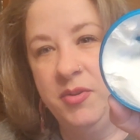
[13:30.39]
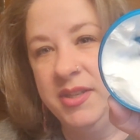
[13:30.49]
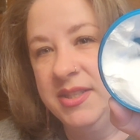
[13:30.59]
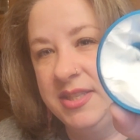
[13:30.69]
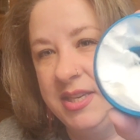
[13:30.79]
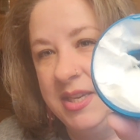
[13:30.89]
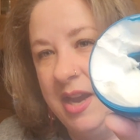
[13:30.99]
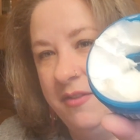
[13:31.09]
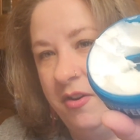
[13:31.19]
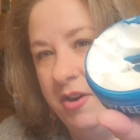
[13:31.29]
You can see
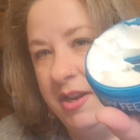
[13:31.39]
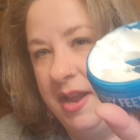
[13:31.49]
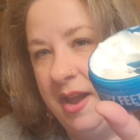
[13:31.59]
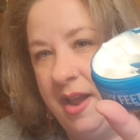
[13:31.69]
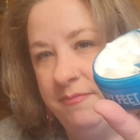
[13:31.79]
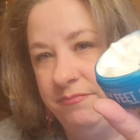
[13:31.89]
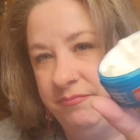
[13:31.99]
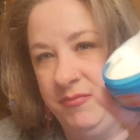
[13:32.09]
I